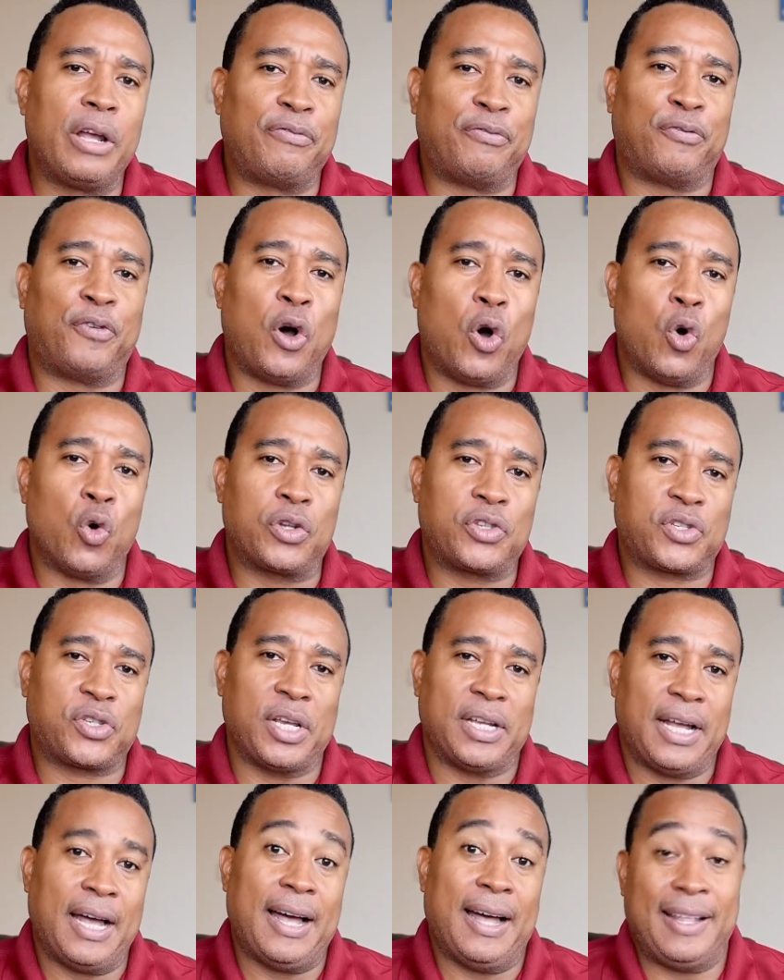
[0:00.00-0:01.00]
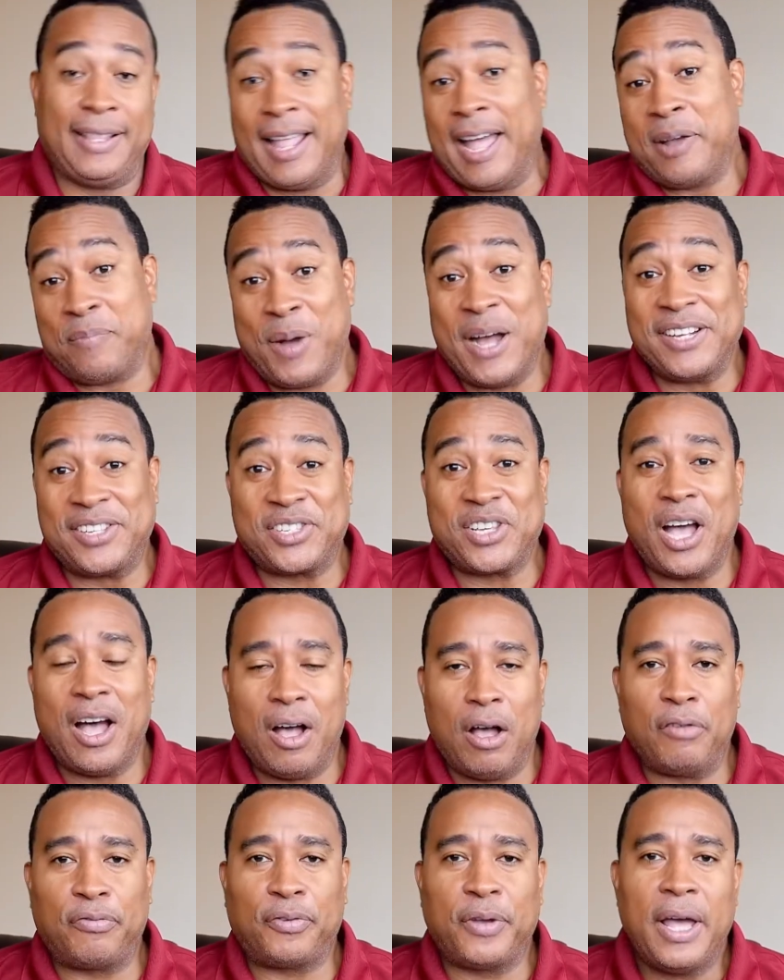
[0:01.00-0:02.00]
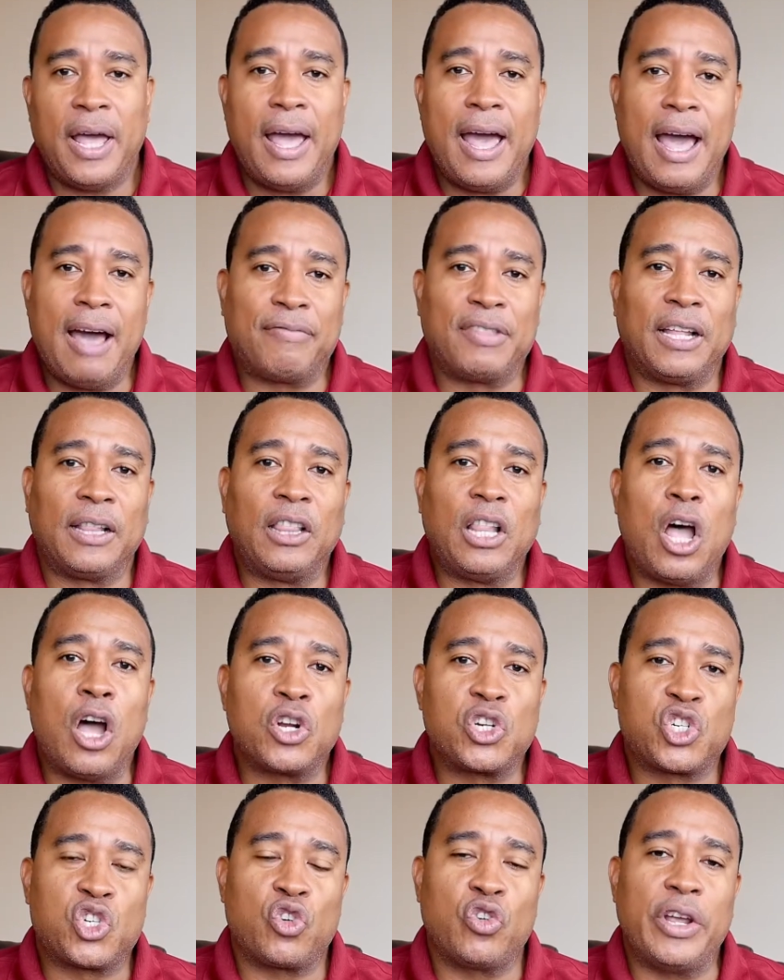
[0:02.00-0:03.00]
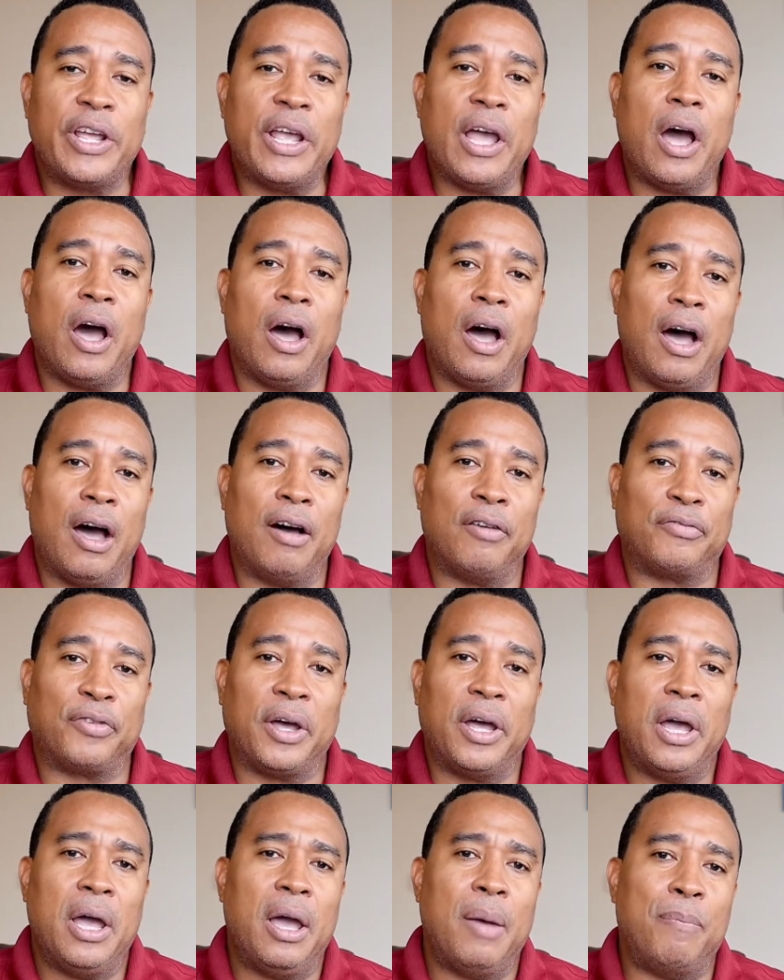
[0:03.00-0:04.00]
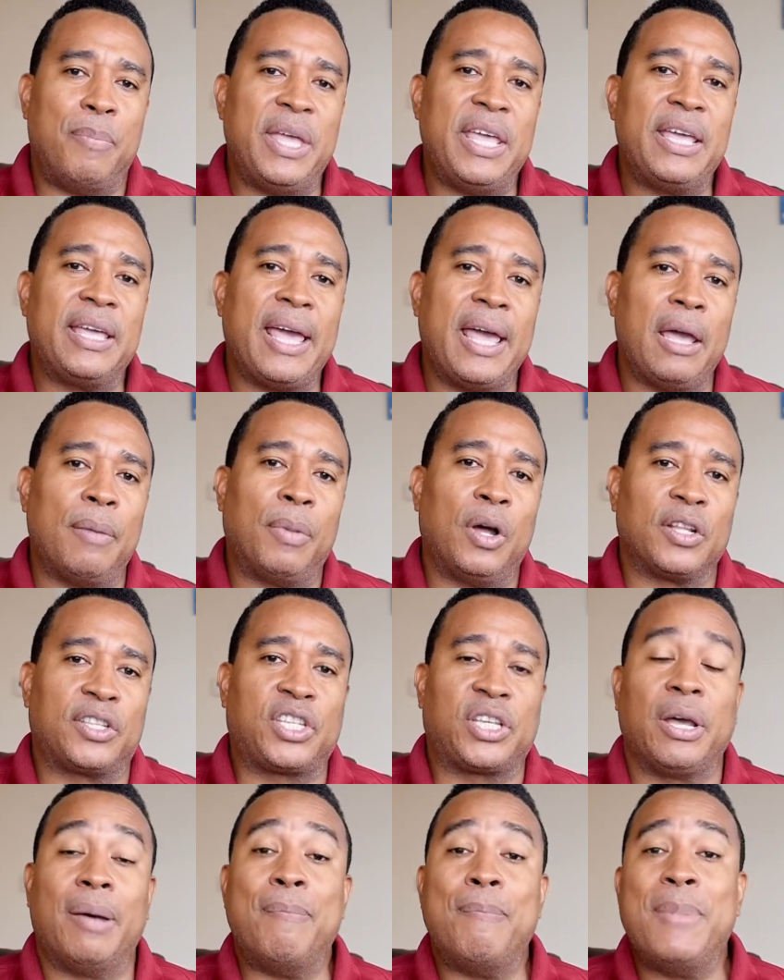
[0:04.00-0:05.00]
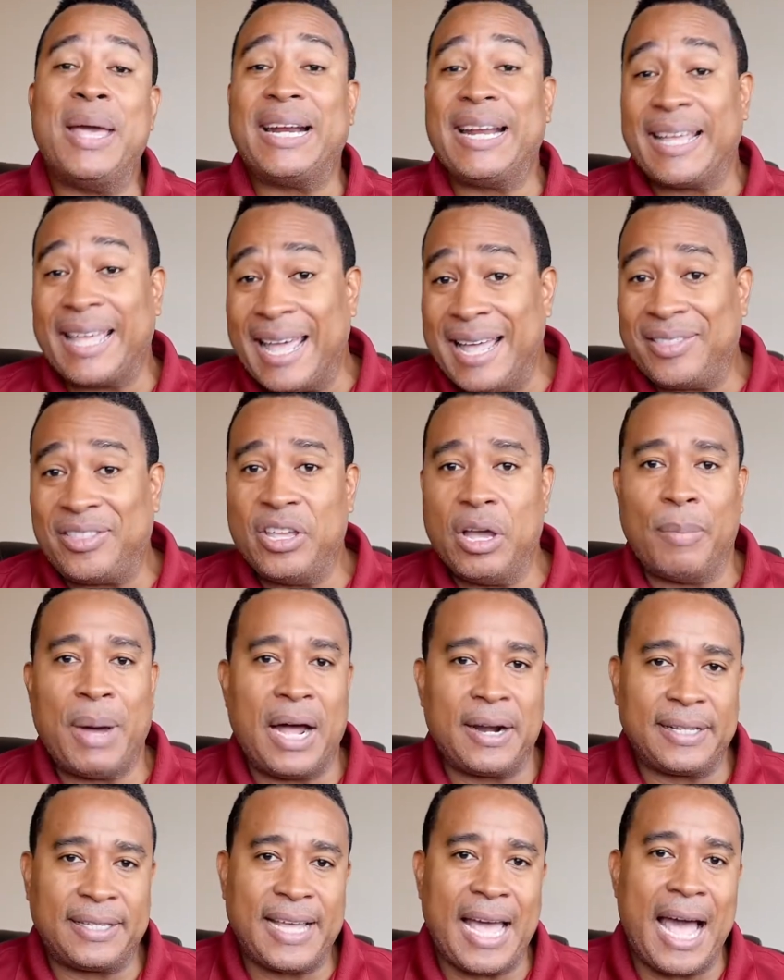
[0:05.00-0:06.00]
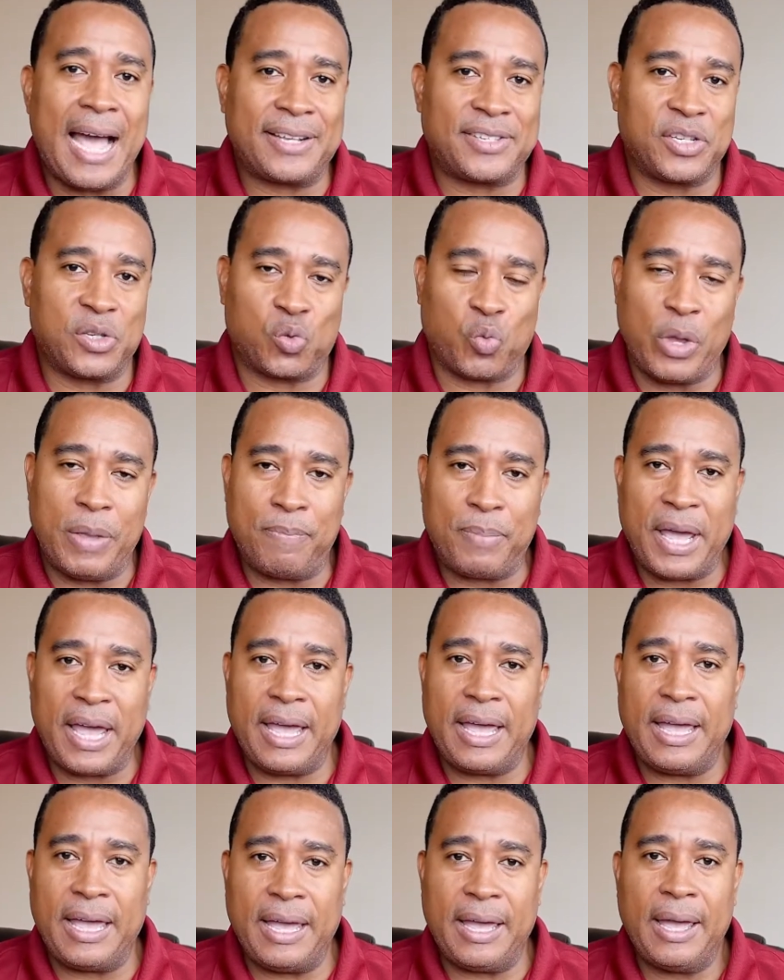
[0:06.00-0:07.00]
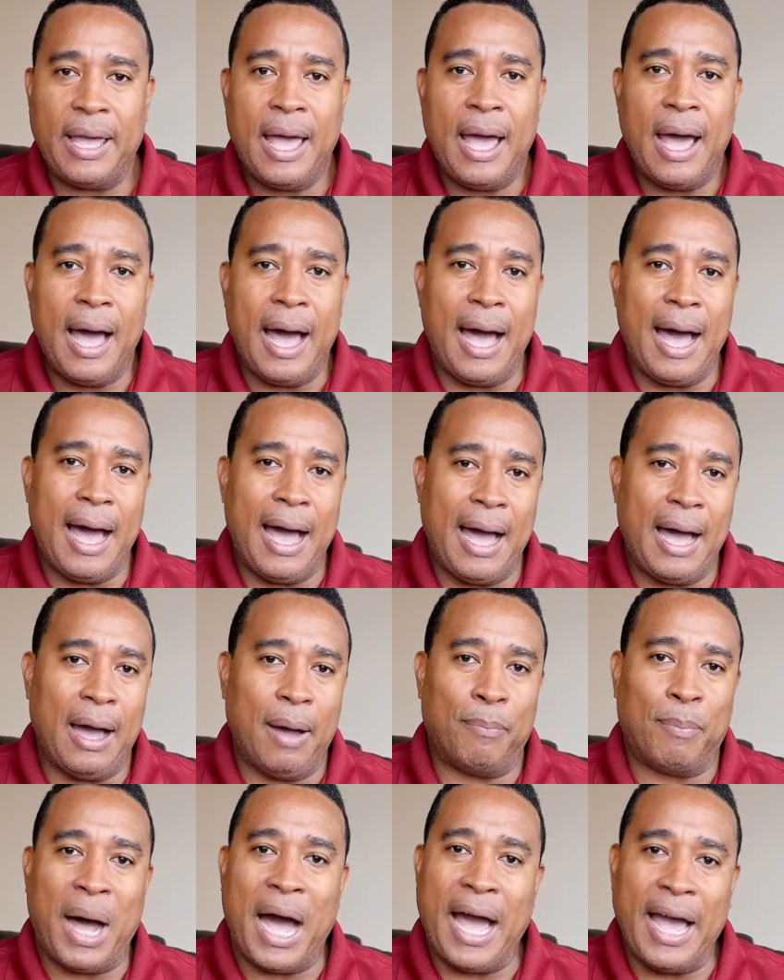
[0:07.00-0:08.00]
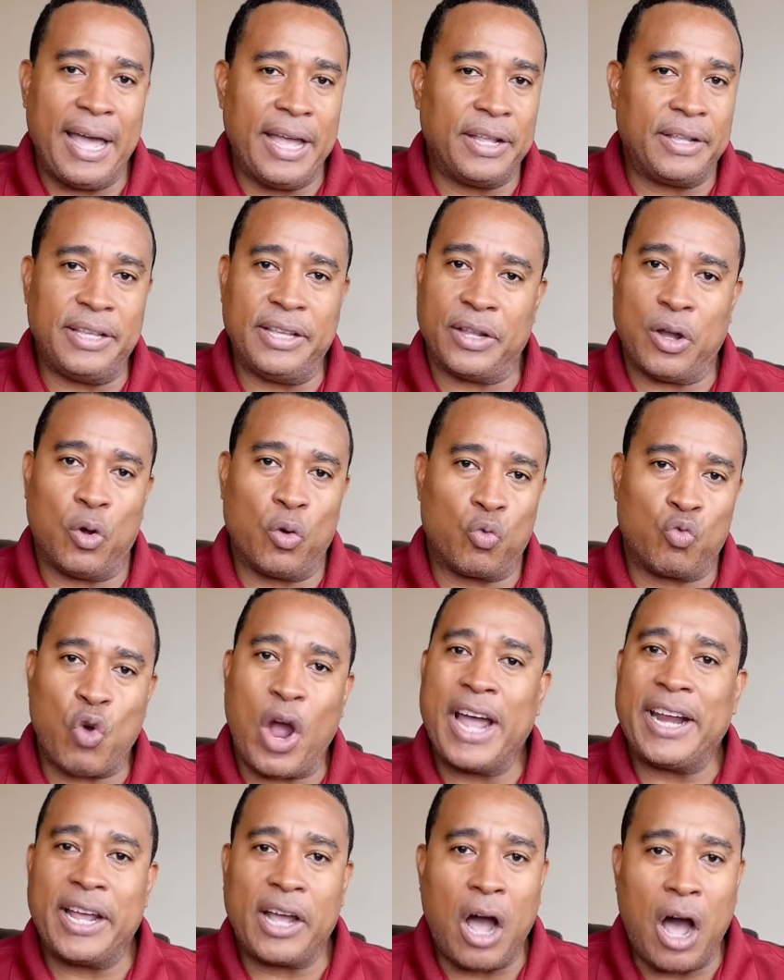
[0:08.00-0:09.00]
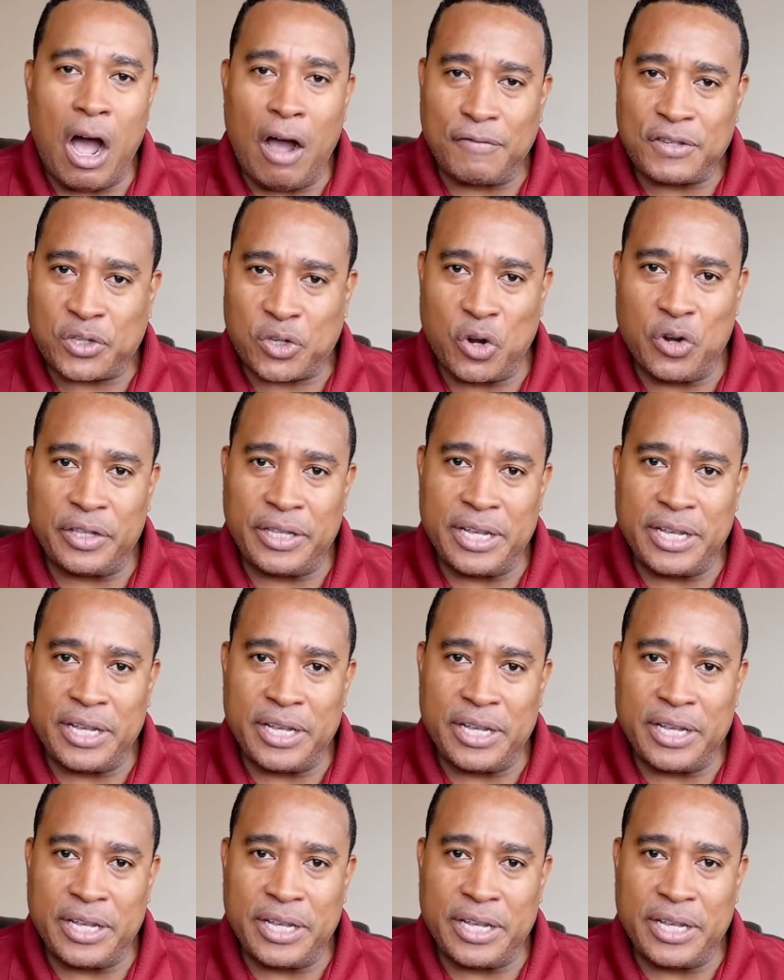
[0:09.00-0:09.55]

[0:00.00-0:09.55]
folks, like myself, have the luxury of being able to mitigate the amount of taxes we pay by writing off certain